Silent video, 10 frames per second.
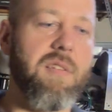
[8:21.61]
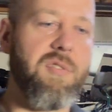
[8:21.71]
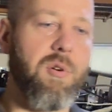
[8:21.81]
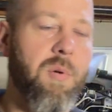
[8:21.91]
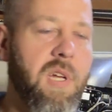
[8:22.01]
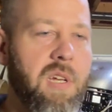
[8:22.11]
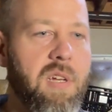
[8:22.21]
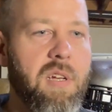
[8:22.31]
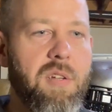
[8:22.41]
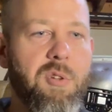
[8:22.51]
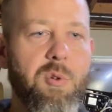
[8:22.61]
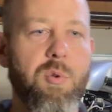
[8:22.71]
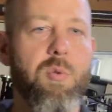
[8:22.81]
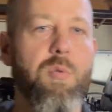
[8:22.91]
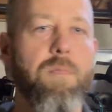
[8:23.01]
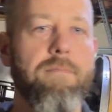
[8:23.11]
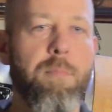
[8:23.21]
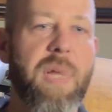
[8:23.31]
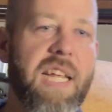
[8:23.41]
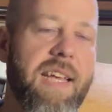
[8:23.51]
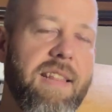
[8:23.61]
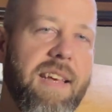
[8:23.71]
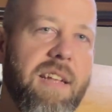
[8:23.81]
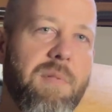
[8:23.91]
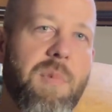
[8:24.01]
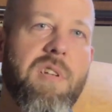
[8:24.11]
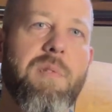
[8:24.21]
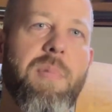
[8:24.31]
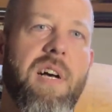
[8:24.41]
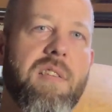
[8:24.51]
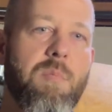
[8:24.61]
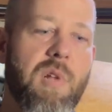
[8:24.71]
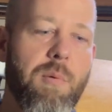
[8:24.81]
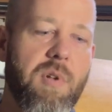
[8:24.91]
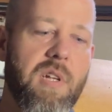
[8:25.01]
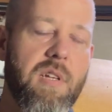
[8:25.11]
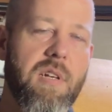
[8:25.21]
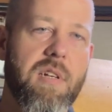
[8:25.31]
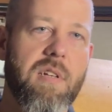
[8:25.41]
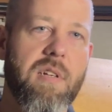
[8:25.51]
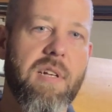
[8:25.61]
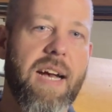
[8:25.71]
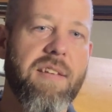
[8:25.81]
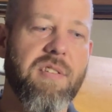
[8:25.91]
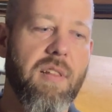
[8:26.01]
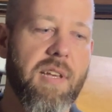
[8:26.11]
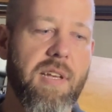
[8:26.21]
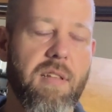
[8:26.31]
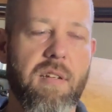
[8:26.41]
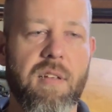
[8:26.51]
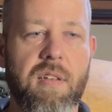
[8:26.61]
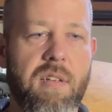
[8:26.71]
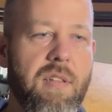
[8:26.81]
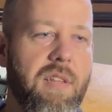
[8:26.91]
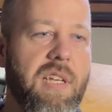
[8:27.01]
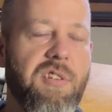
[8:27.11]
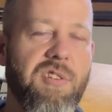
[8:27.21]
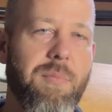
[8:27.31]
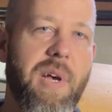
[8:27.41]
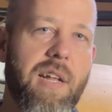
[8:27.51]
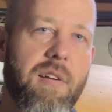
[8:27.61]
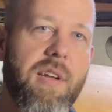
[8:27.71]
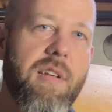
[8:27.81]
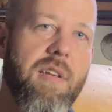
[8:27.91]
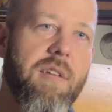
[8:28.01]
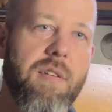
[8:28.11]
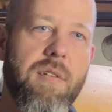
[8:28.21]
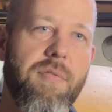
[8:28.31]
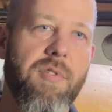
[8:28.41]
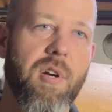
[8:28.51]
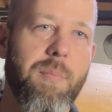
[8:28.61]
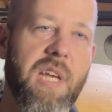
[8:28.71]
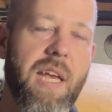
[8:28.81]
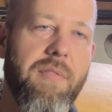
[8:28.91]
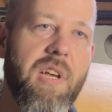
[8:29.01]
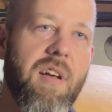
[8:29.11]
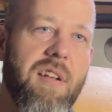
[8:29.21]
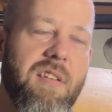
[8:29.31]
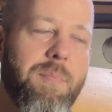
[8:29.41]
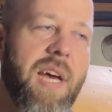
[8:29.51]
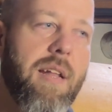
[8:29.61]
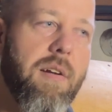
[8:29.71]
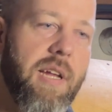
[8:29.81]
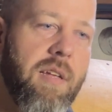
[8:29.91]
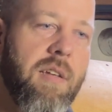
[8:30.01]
So to mitigate that as much as possible, I want to isolate the engine battery from the avionics battery.